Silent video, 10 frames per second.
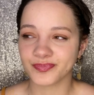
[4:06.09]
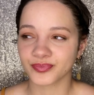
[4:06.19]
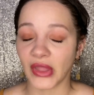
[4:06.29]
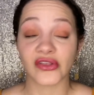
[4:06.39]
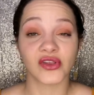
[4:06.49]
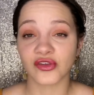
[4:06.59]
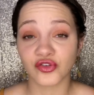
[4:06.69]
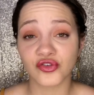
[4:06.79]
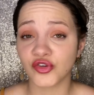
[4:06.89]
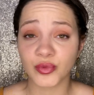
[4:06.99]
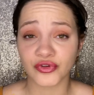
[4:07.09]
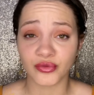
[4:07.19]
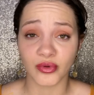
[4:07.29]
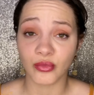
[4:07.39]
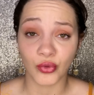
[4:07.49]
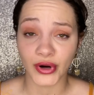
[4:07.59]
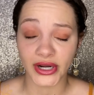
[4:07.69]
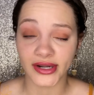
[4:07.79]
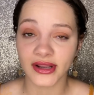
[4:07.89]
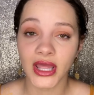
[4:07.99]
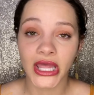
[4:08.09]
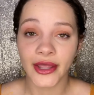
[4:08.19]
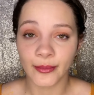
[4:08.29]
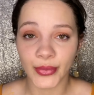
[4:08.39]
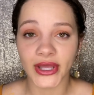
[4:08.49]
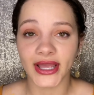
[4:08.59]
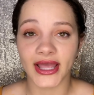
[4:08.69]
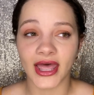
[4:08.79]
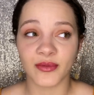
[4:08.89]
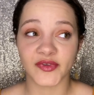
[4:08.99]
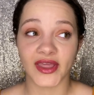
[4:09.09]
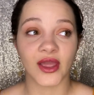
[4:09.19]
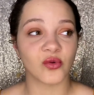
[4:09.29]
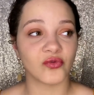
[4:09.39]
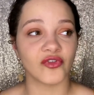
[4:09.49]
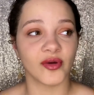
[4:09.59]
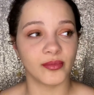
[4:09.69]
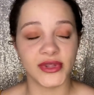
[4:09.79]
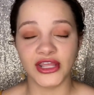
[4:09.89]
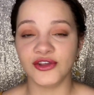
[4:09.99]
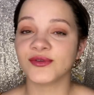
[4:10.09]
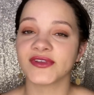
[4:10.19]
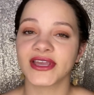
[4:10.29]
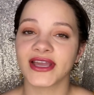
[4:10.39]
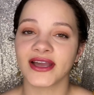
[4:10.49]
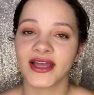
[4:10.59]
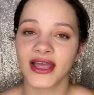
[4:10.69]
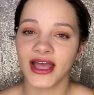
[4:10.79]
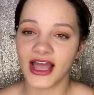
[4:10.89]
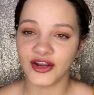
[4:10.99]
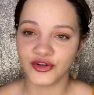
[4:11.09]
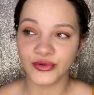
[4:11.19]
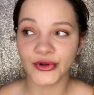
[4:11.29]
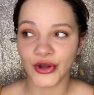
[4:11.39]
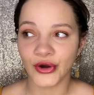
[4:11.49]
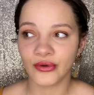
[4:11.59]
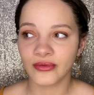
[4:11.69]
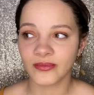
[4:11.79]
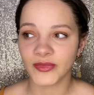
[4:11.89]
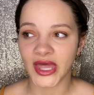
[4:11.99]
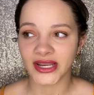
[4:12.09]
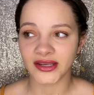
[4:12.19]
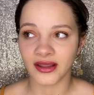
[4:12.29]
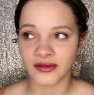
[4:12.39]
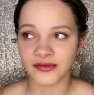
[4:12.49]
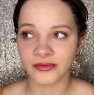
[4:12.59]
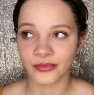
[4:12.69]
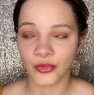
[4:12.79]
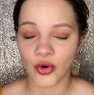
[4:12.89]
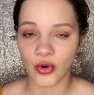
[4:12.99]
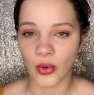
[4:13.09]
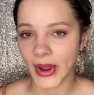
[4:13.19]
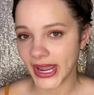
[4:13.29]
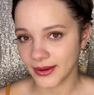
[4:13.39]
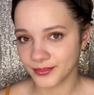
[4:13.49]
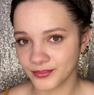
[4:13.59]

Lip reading: That's super, super important, but I'm saying from me using it, I do know that it does go away.